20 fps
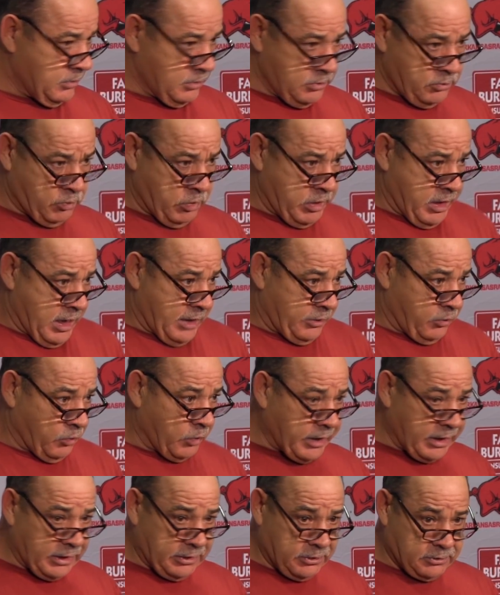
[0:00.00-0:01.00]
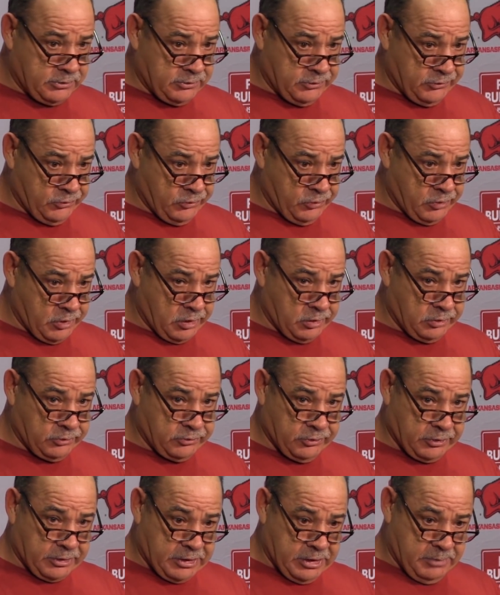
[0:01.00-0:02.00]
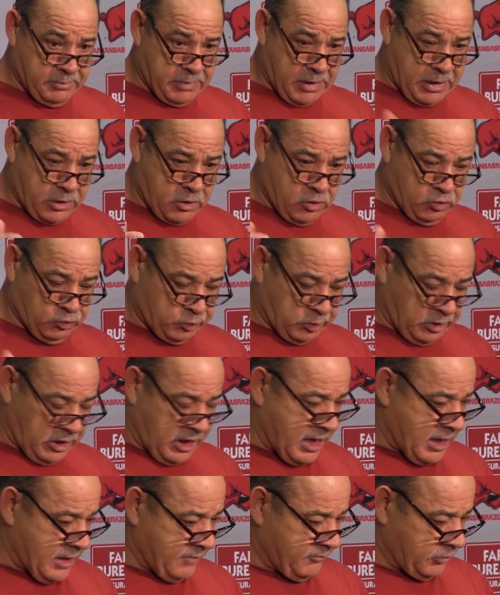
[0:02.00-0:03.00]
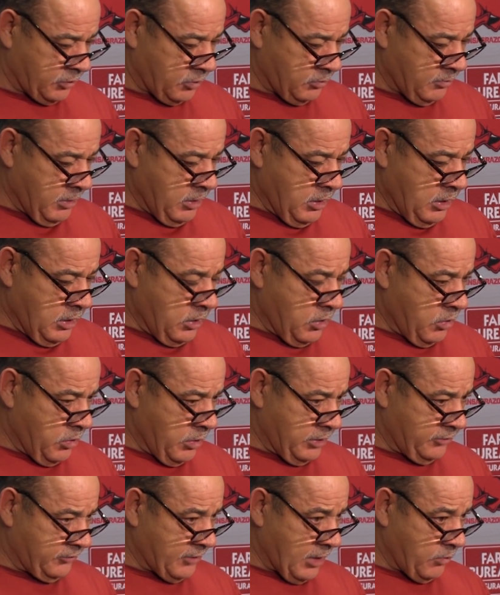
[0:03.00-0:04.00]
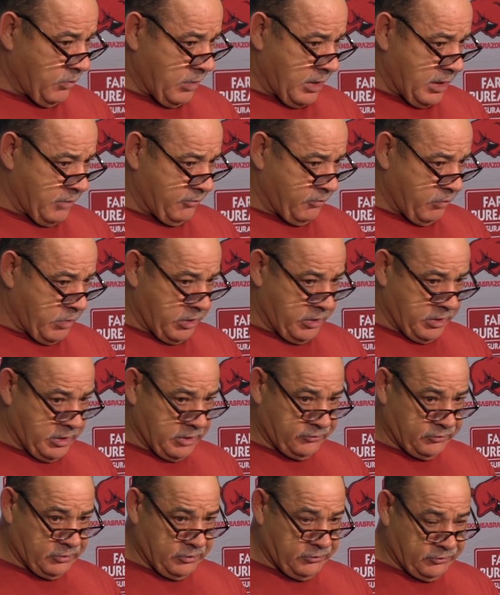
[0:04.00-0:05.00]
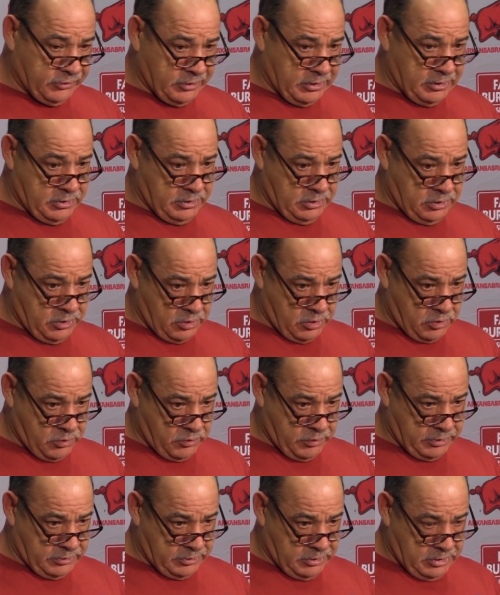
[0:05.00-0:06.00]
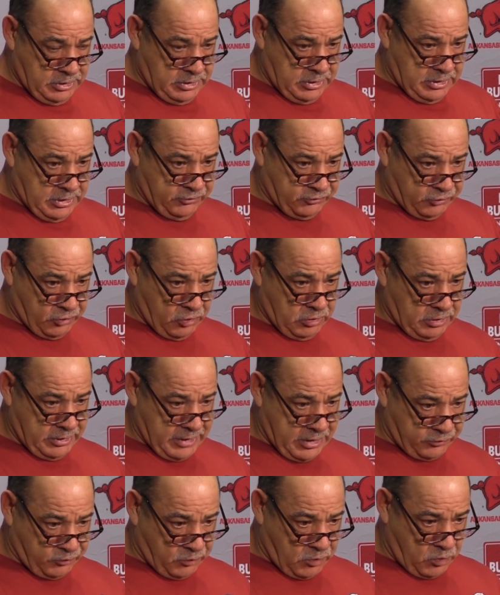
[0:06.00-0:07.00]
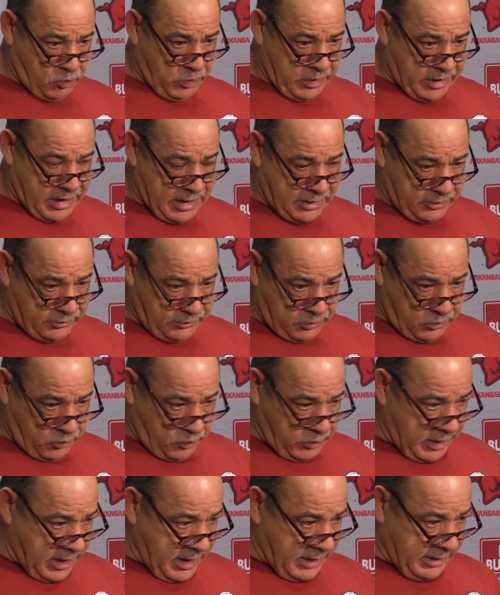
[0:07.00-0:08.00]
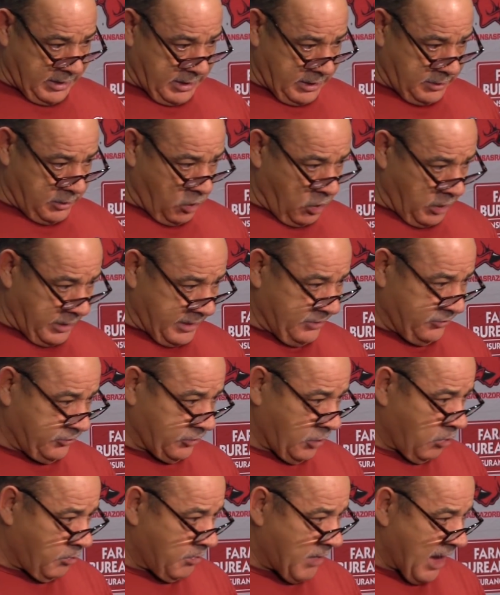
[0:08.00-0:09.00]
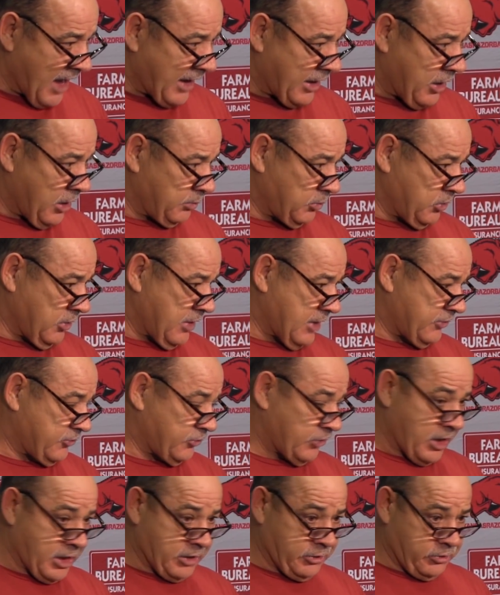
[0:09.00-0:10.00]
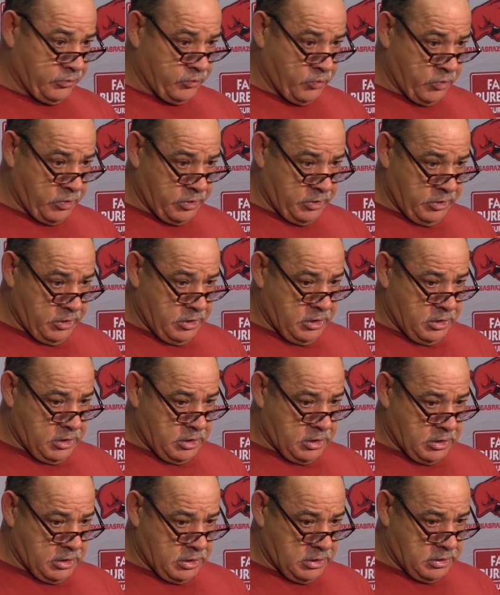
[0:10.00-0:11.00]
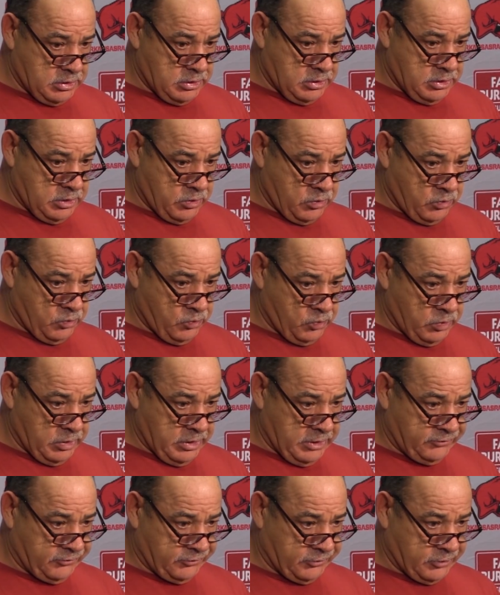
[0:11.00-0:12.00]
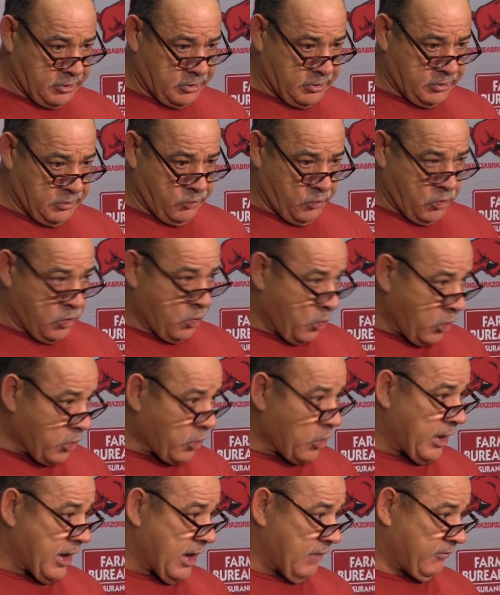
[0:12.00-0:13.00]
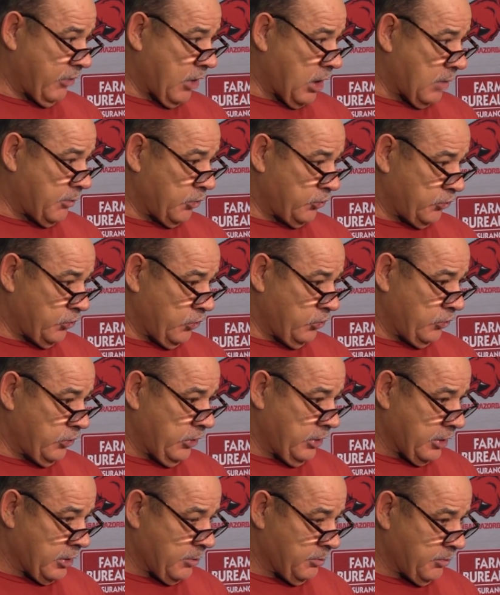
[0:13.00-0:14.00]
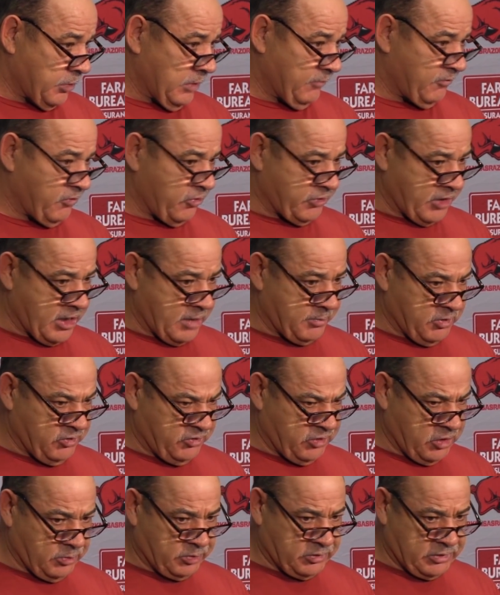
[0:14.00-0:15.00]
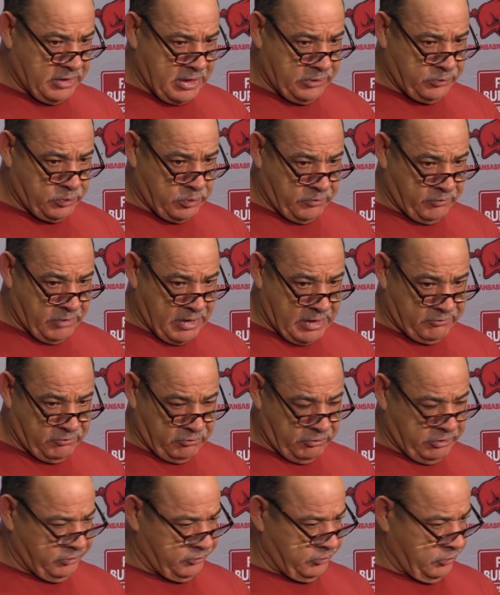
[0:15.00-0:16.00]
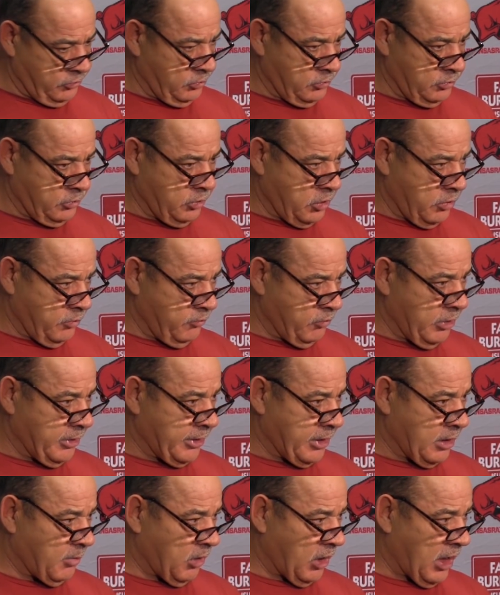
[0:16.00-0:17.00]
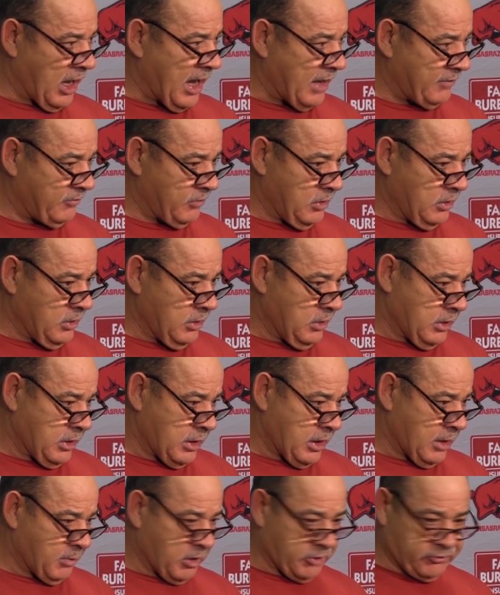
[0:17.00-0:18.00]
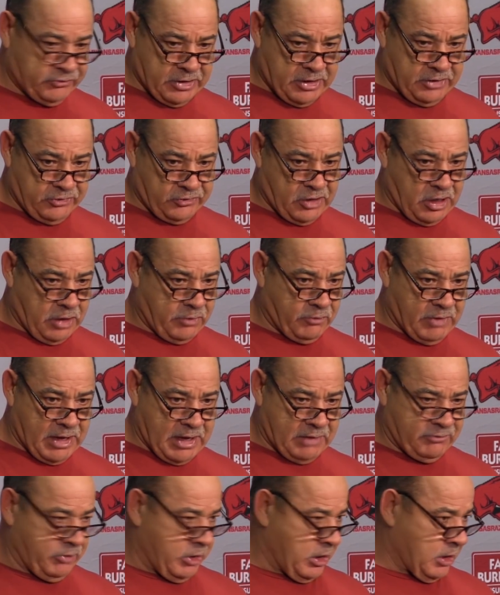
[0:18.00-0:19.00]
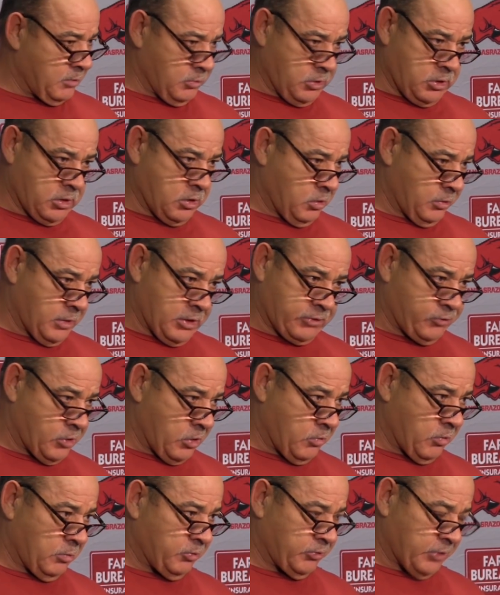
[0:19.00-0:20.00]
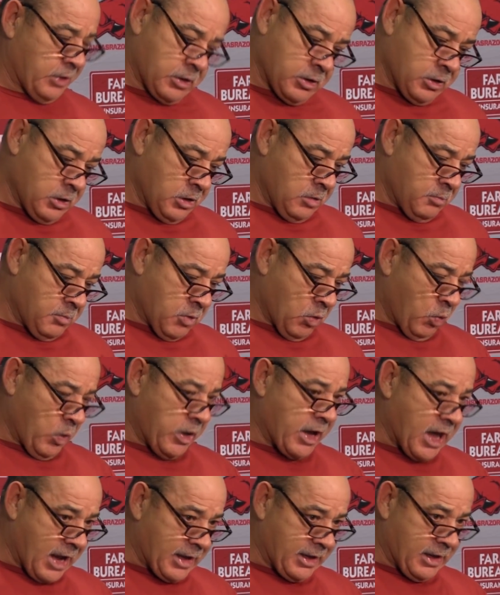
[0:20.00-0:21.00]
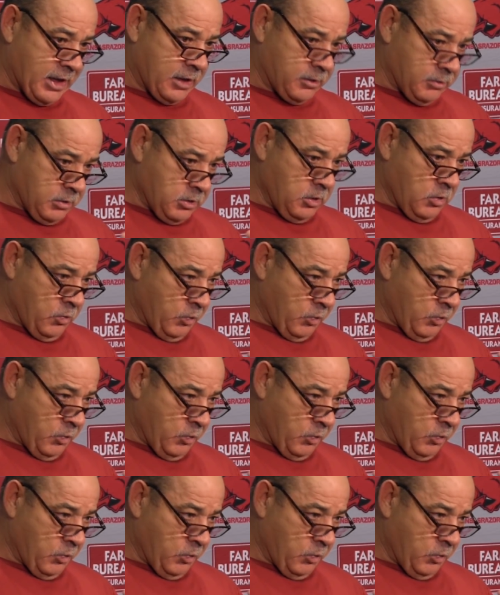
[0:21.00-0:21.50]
We had to win to keep our hopes alive. So, and it's that way everywhere in the SEC, and certainly that's what we got to do. We got to get Arkansas back up to that standard where, where we're going to have an opportunity to compete for championships. And that's when rivalries, really come alive. And I'm not saying it's not a rivalry. That's not what I'm saying. But we got to get